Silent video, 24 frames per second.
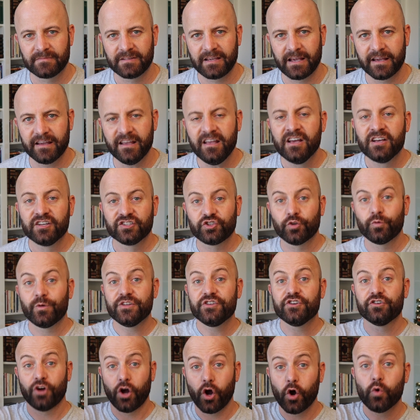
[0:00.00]
Okay, so in
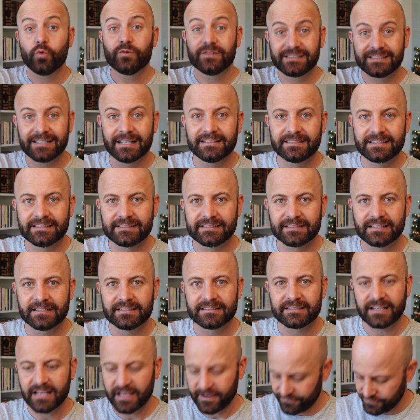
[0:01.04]
your own
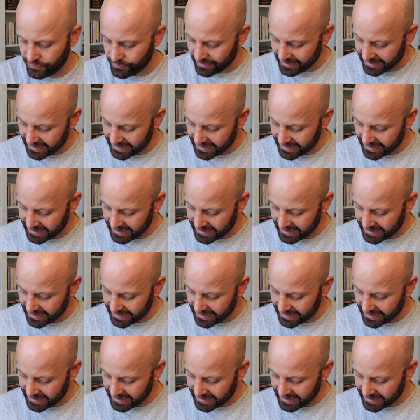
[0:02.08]
sentences, if you